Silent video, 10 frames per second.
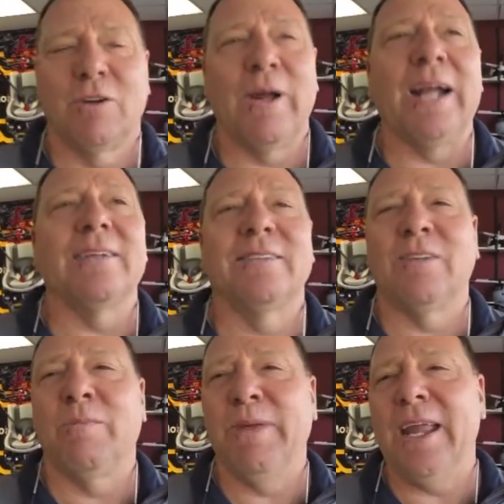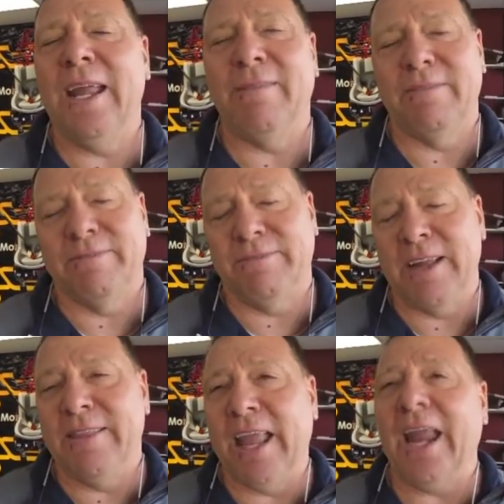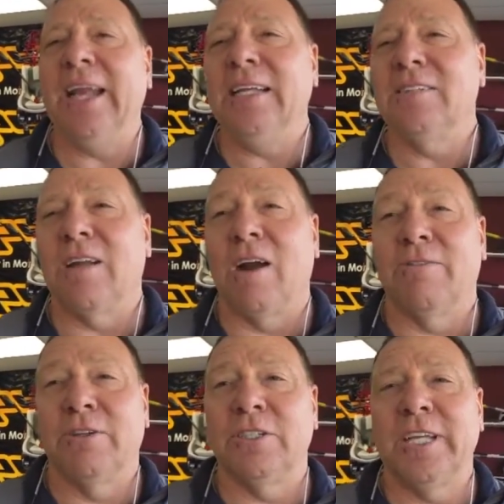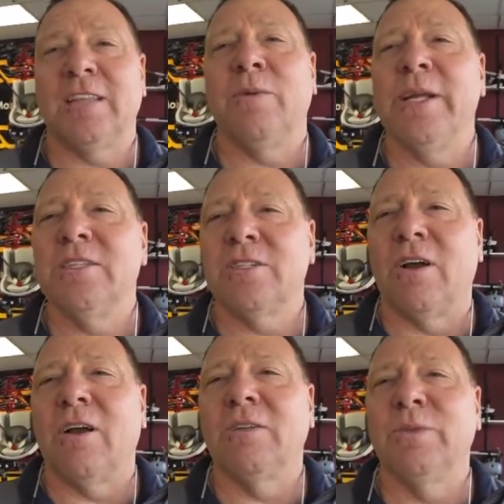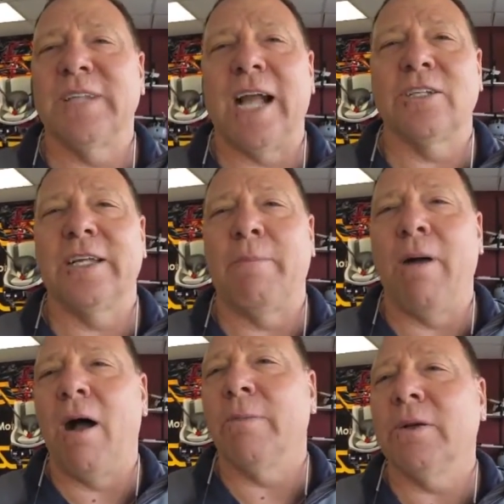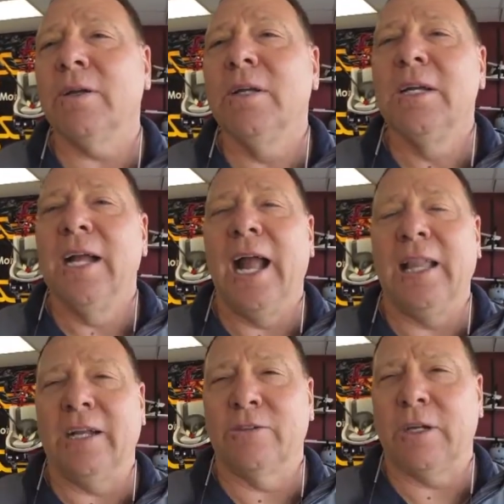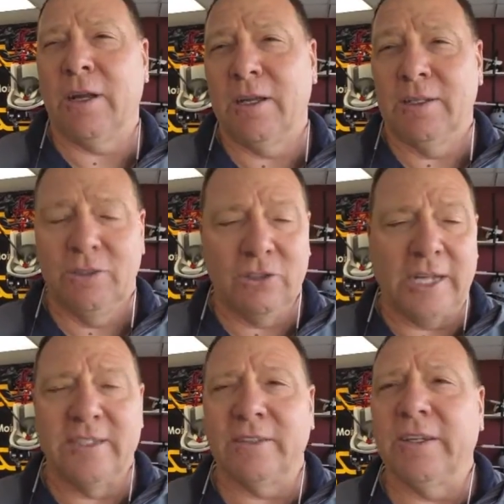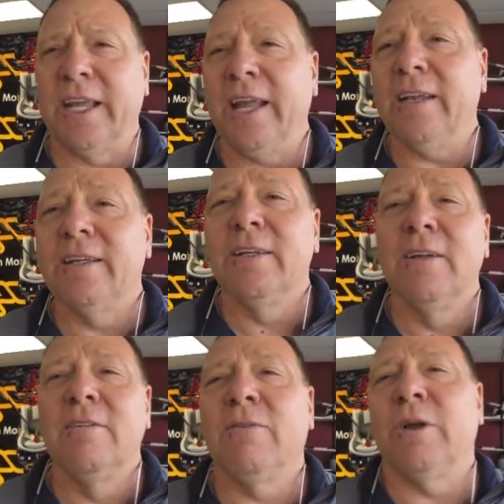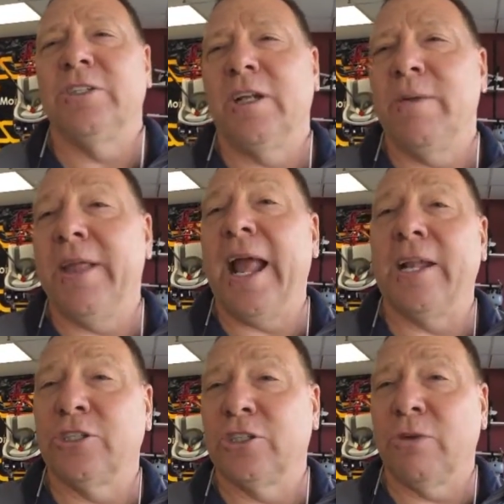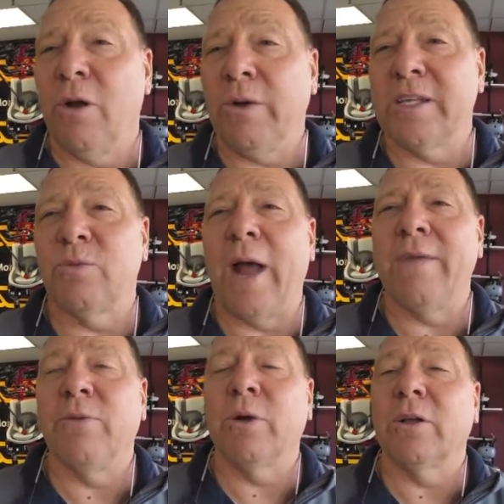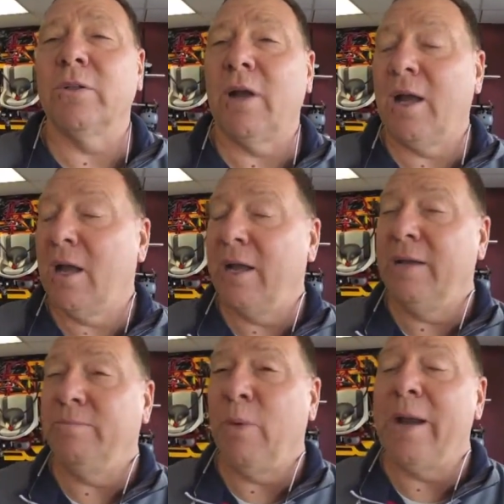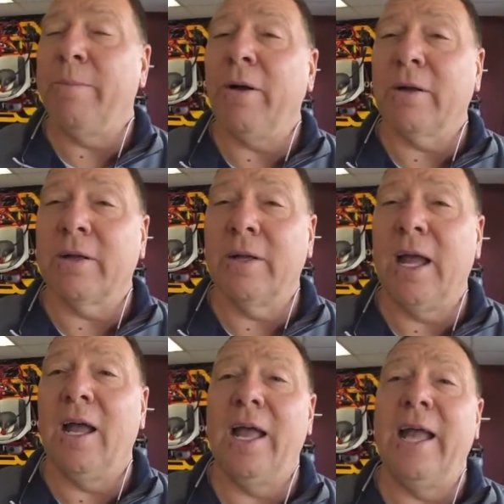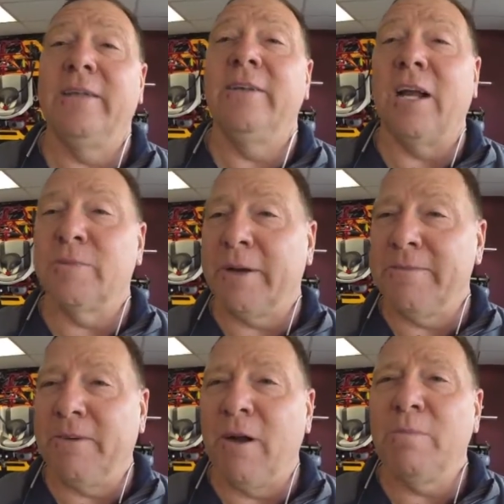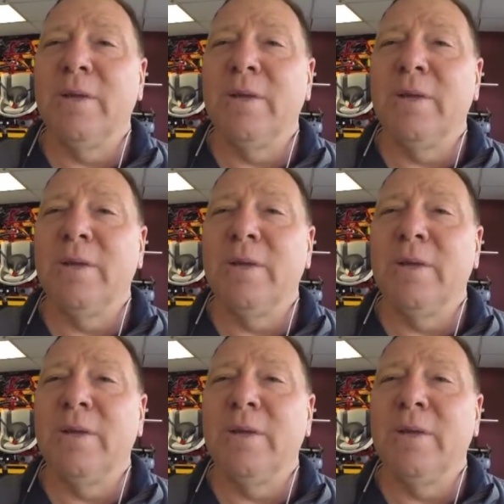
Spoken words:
Correct. So being in the 80s, our first kit that we installed was actually a Palmer electric tricycle kit for a gentleman that had a stroke. His wife worked in Buena Park at Knox Berry Farm.